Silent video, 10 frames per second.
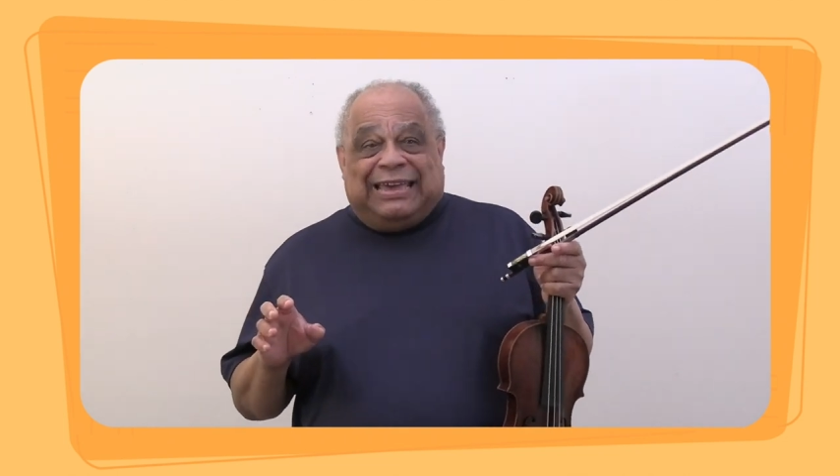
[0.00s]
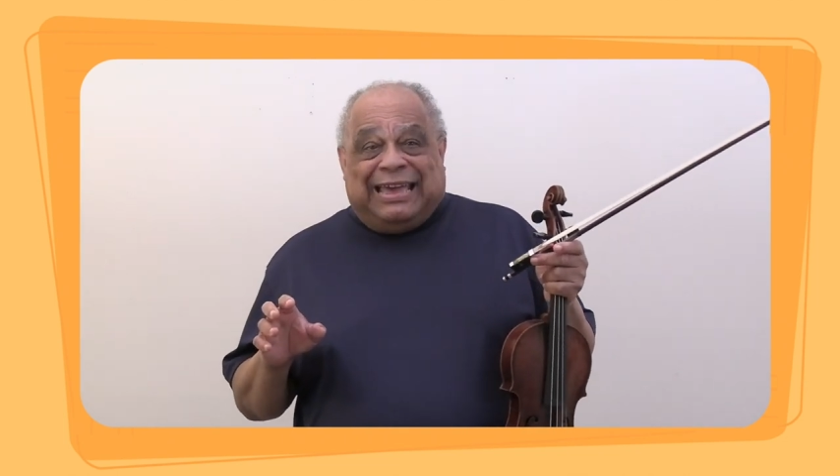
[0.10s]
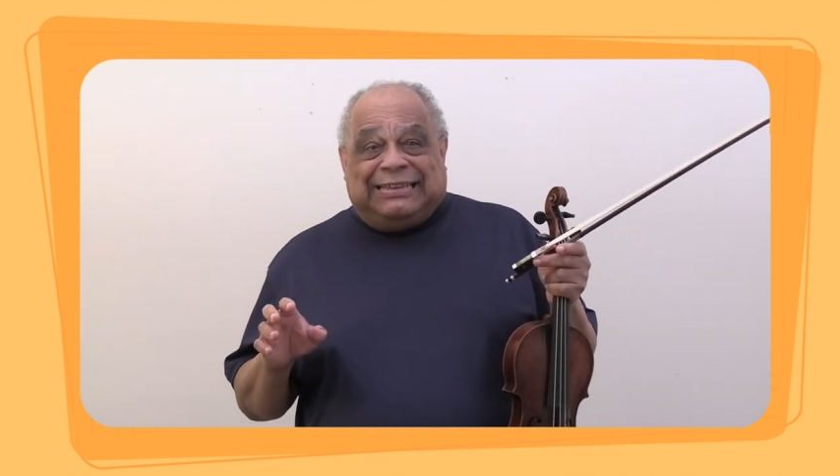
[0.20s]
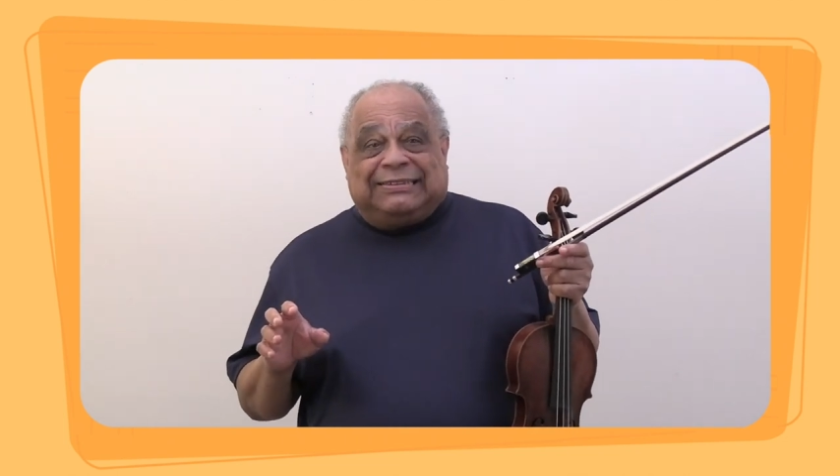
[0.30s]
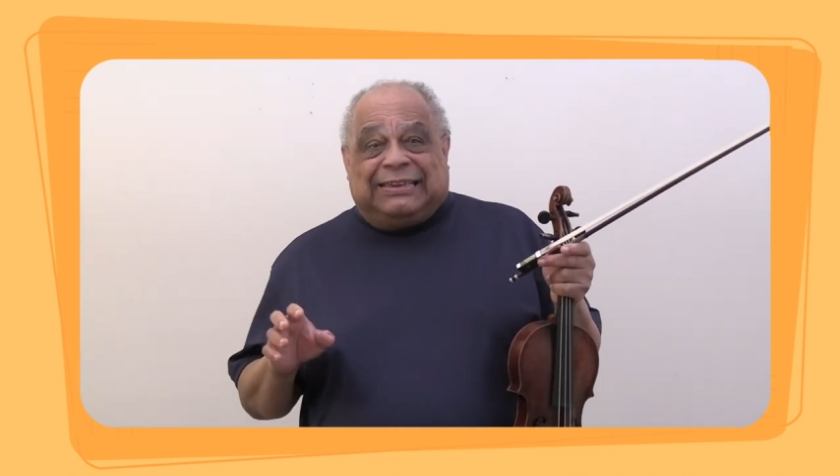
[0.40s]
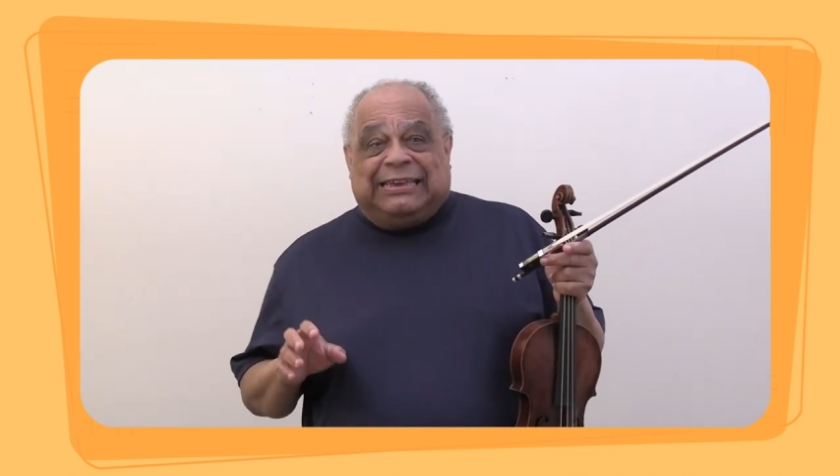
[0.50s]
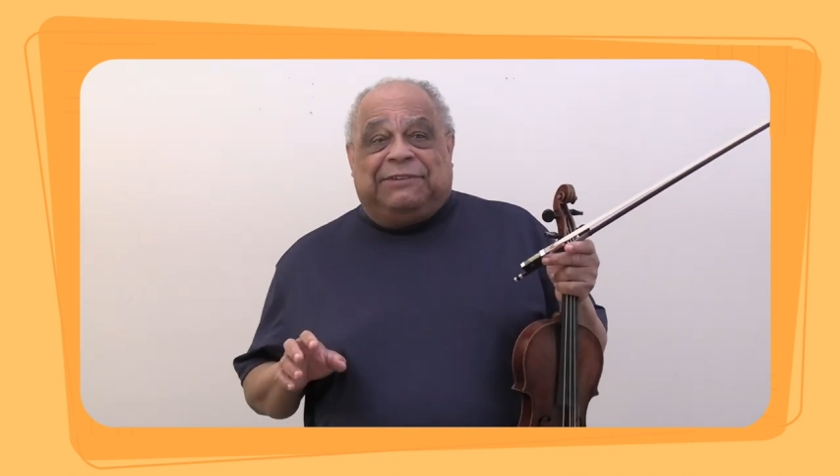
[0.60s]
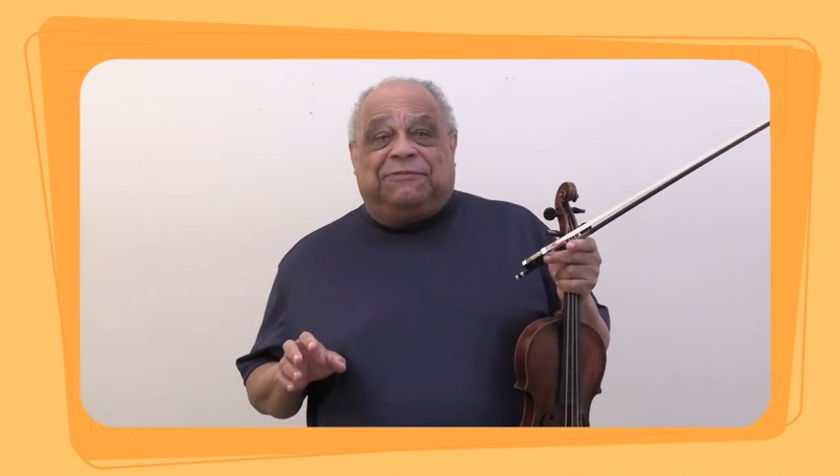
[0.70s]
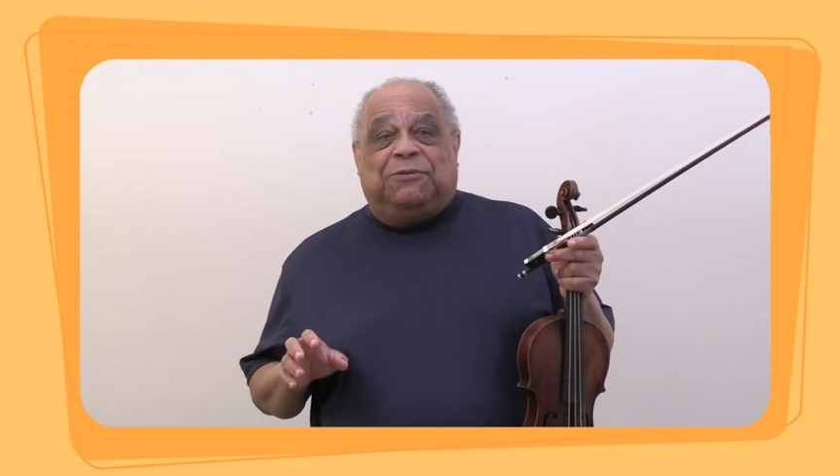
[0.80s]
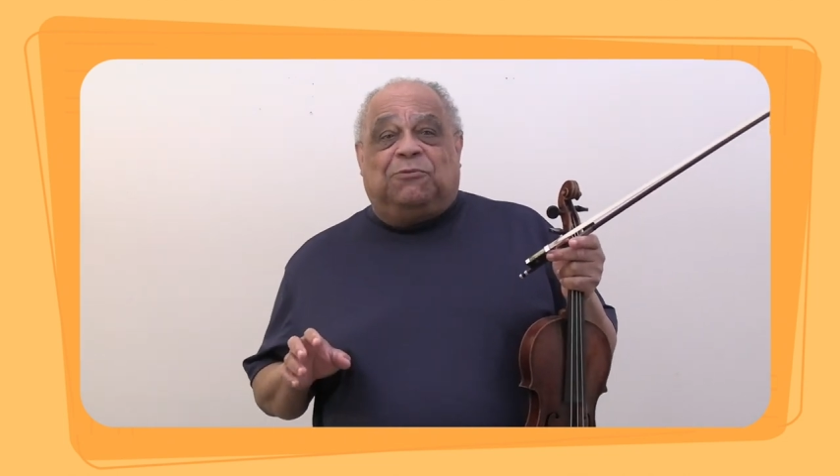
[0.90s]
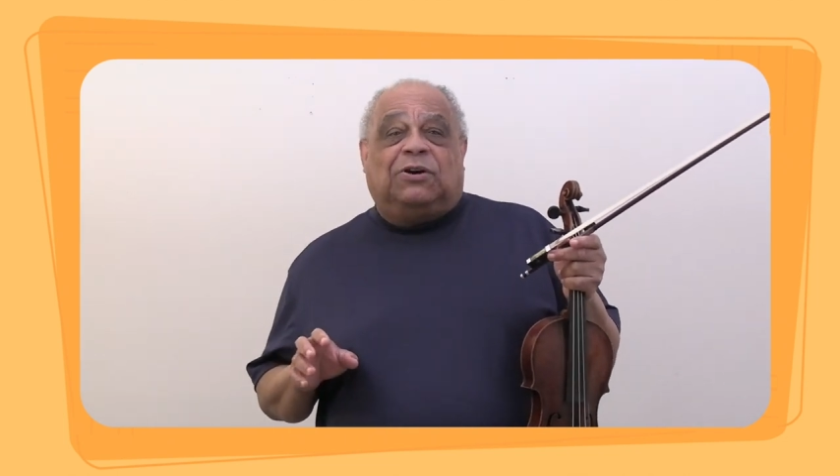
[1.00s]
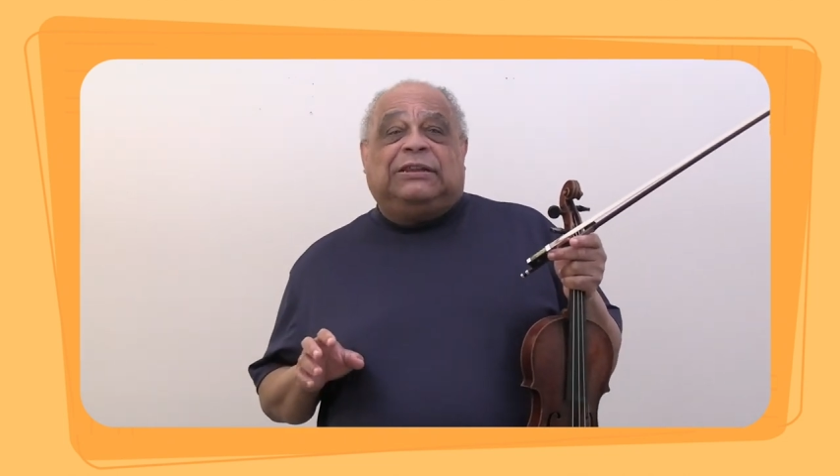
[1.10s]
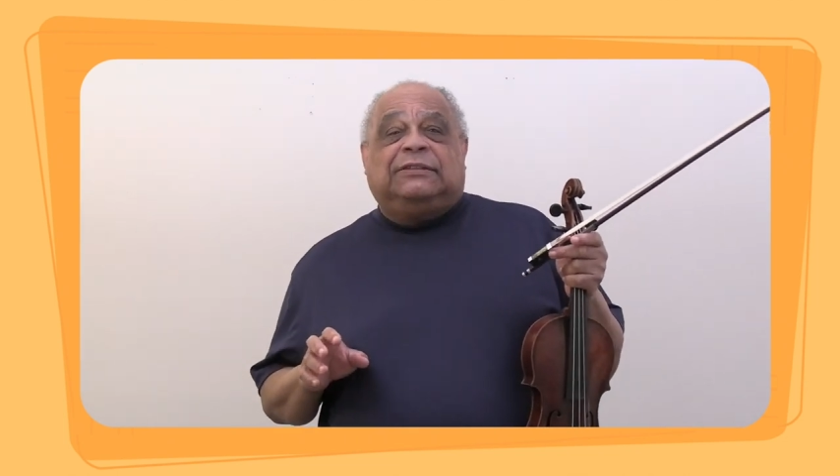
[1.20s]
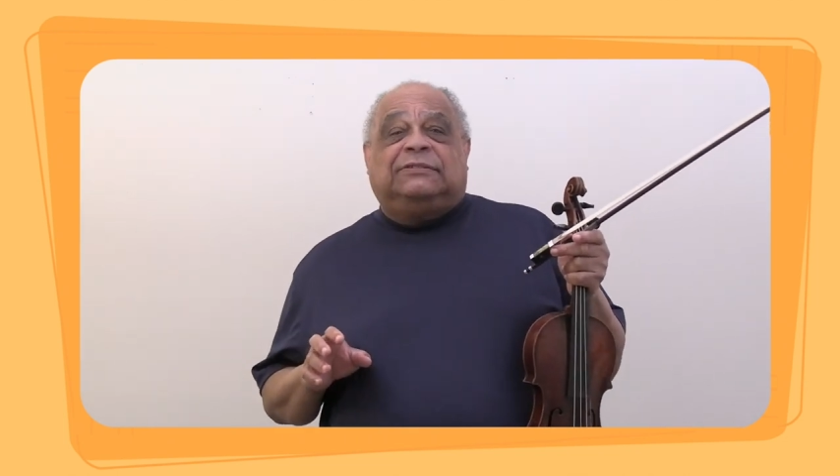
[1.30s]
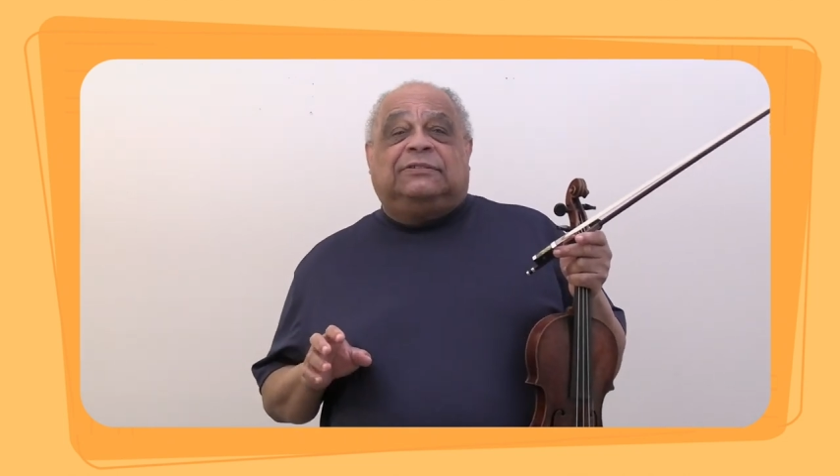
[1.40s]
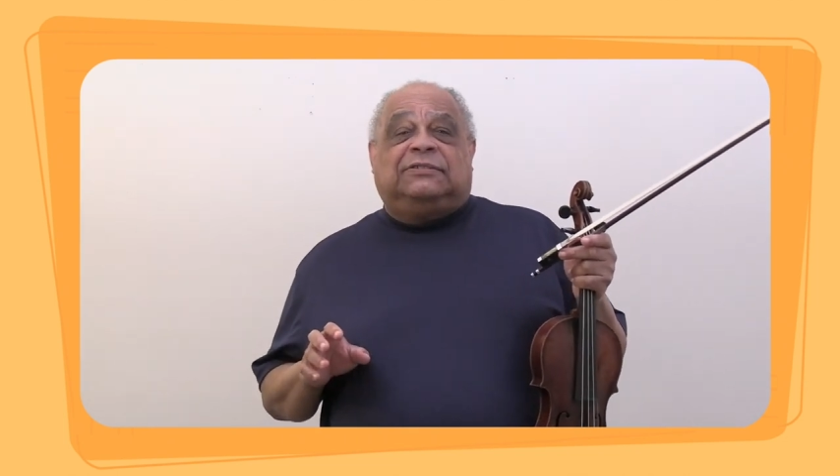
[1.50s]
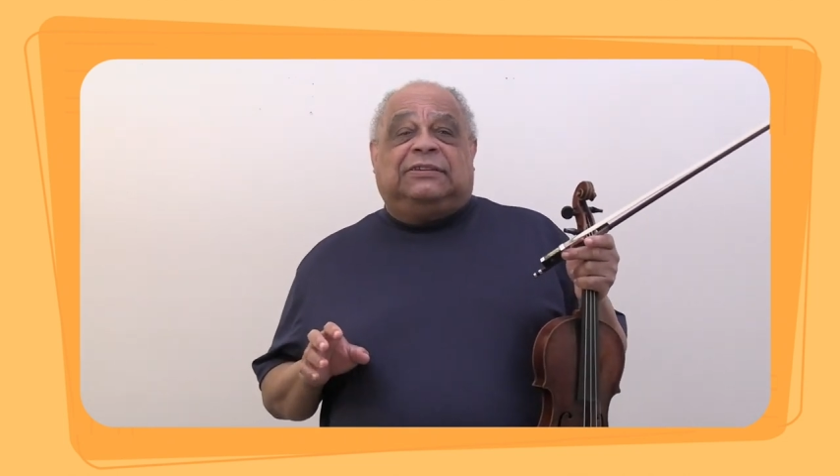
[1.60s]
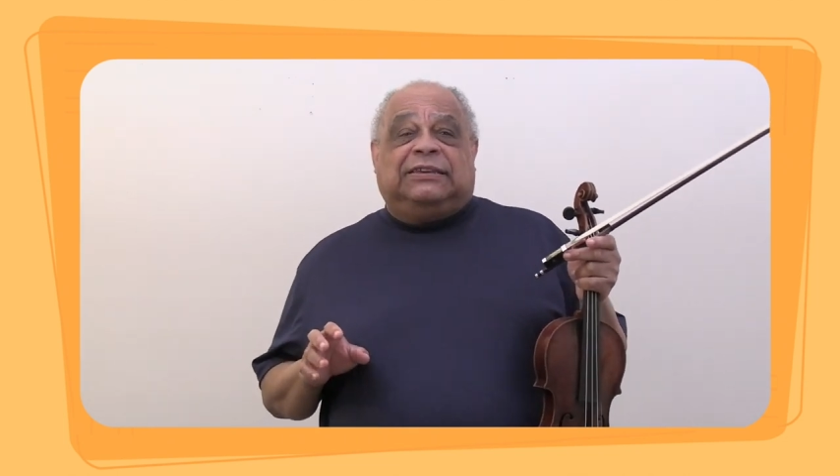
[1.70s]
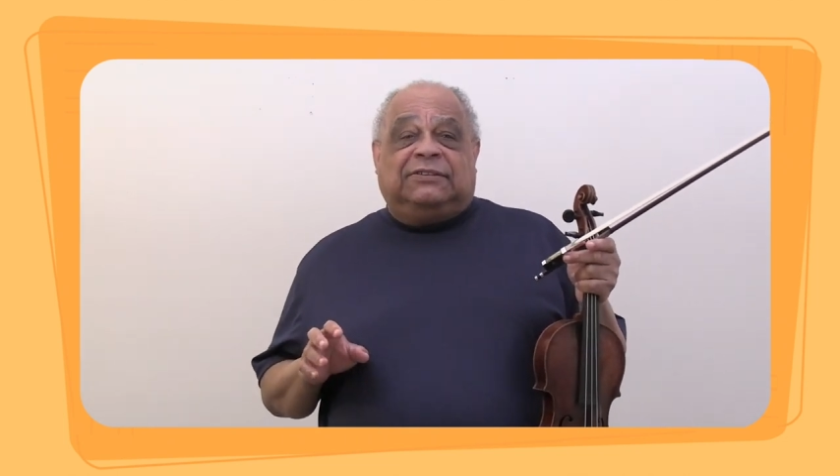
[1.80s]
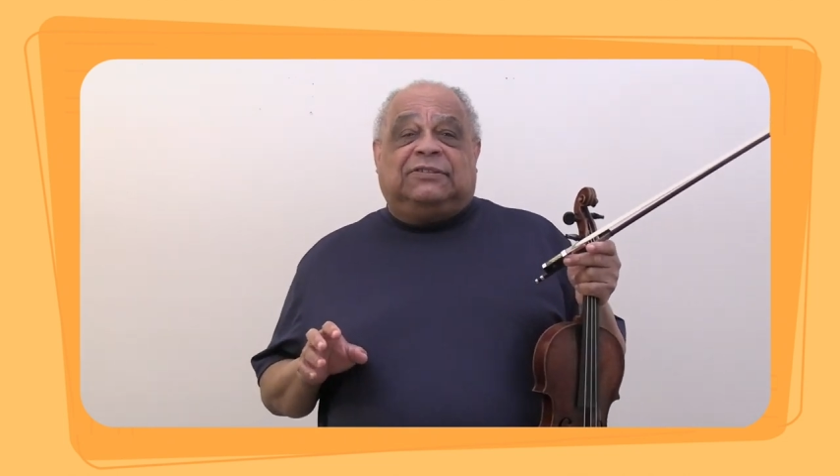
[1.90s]
asking if I wanted to
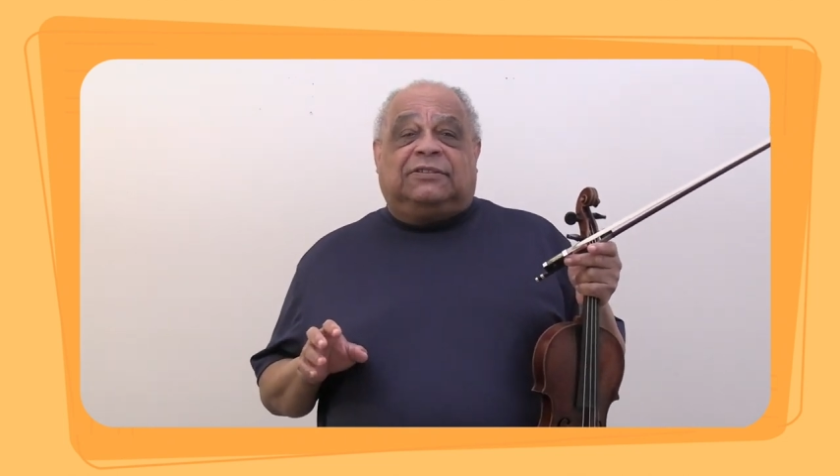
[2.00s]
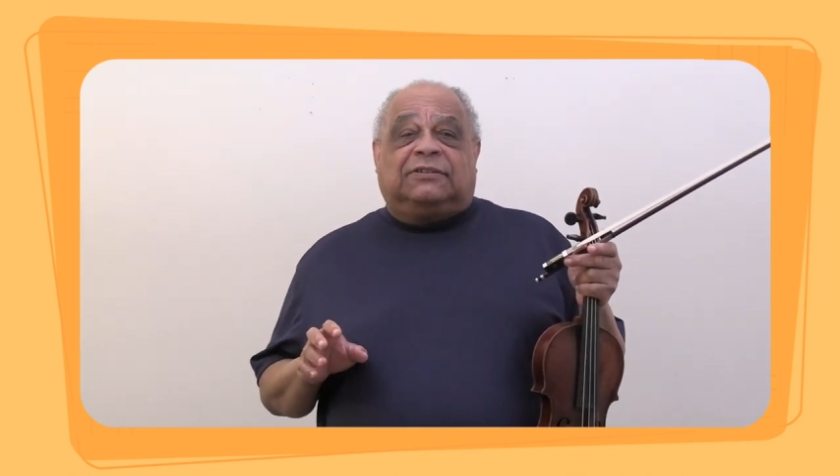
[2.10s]
teach at